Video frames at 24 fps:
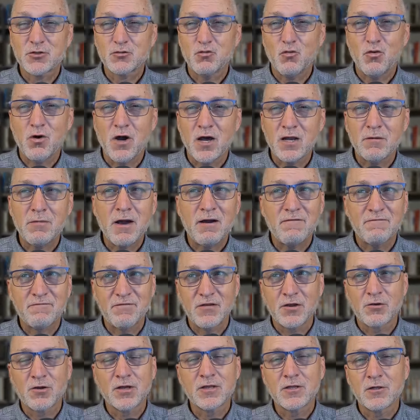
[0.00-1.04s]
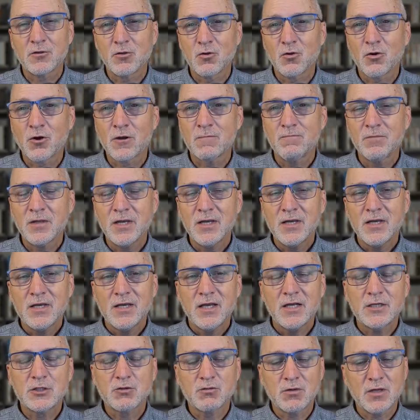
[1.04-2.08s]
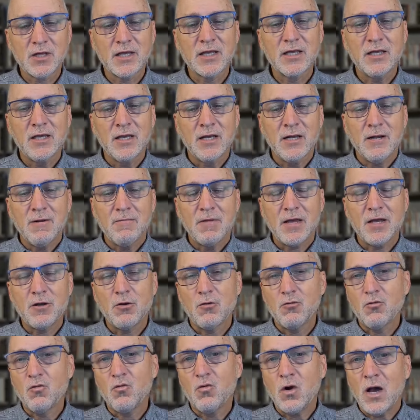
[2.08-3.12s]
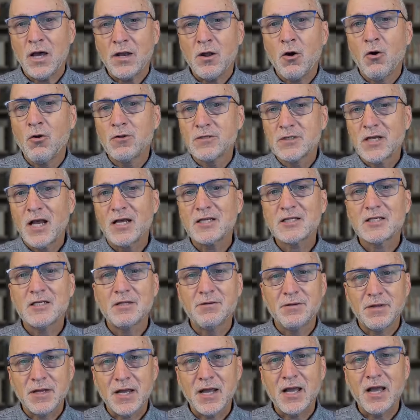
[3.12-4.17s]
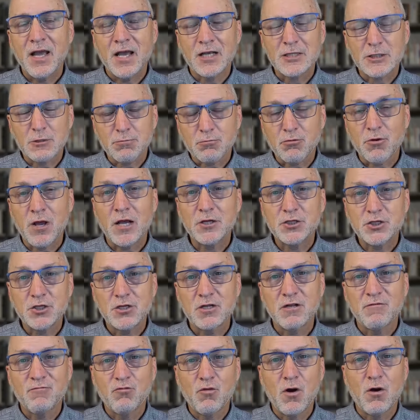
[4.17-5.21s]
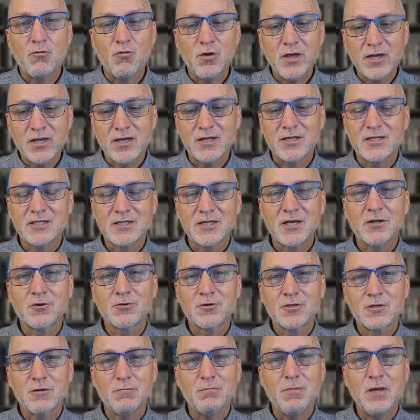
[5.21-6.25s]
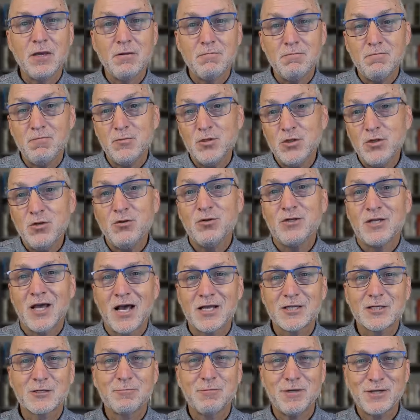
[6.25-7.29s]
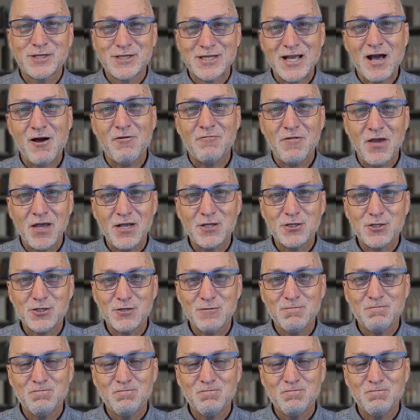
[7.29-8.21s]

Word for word: 1 about fearing the Lord is really an, an Old Testament expression of what we consider to be New Testament salvation.